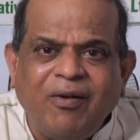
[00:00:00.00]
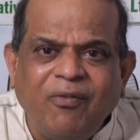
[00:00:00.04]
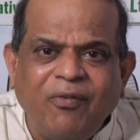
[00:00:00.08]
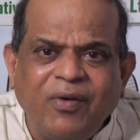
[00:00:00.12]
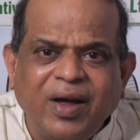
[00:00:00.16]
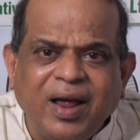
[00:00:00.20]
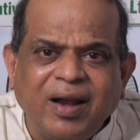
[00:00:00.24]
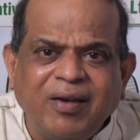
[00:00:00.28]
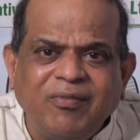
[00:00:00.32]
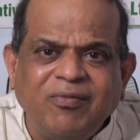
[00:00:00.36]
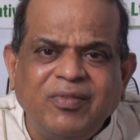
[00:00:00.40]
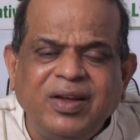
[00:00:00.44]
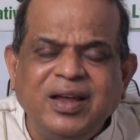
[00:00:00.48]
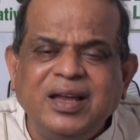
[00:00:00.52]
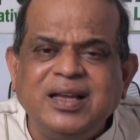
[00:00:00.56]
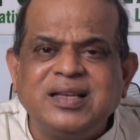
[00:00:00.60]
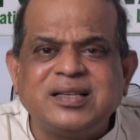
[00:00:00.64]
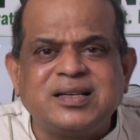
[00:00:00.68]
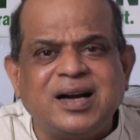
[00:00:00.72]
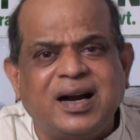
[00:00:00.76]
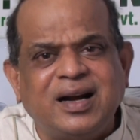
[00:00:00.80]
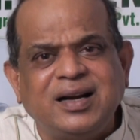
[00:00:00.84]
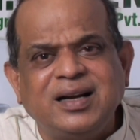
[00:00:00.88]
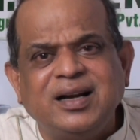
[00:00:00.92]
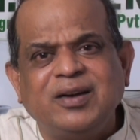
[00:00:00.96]
when we
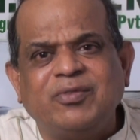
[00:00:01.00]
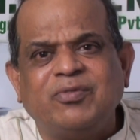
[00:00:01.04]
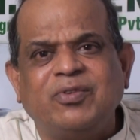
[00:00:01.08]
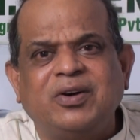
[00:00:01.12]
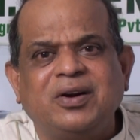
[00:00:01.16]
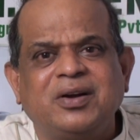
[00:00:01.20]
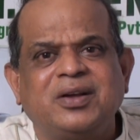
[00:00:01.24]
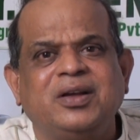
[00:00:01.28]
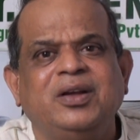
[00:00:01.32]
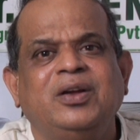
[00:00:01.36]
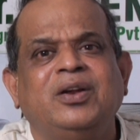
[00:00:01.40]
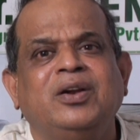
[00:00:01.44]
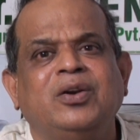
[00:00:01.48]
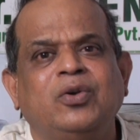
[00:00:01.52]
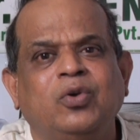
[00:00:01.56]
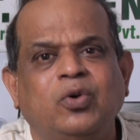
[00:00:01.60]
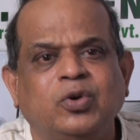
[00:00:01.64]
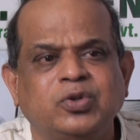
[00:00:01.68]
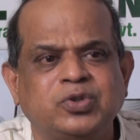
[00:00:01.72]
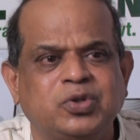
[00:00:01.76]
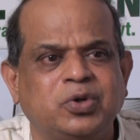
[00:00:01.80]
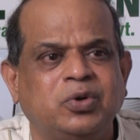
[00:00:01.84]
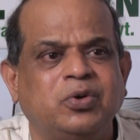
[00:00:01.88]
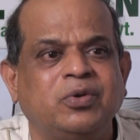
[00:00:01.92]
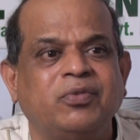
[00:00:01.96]
started working
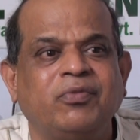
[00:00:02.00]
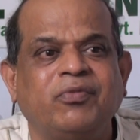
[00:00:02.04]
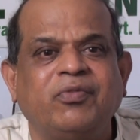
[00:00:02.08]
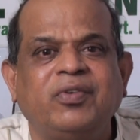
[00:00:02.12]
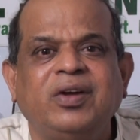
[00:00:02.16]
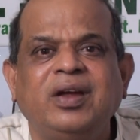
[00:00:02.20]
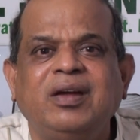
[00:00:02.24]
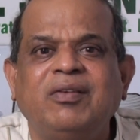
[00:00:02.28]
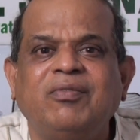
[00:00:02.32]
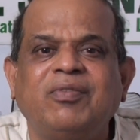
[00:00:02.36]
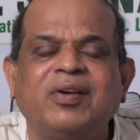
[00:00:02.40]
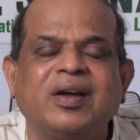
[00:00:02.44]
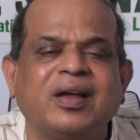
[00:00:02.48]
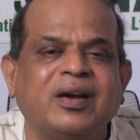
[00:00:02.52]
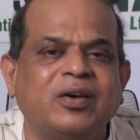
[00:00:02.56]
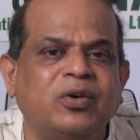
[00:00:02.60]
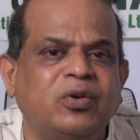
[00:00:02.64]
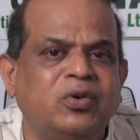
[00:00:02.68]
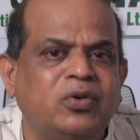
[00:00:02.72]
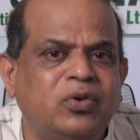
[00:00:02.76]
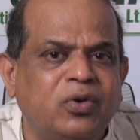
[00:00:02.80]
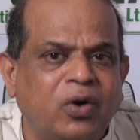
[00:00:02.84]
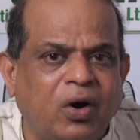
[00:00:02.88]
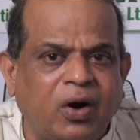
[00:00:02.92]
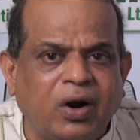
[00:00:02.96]
ozone, we were
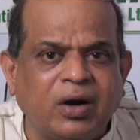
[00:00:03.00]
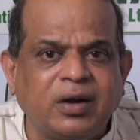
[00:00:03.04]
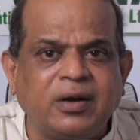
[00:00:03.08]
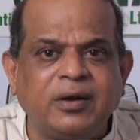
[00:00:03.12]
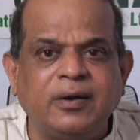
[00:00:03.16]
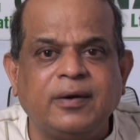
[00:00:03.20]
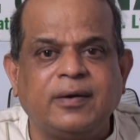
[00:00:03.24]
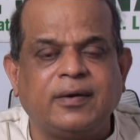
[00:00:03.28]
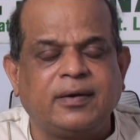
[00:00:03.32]
not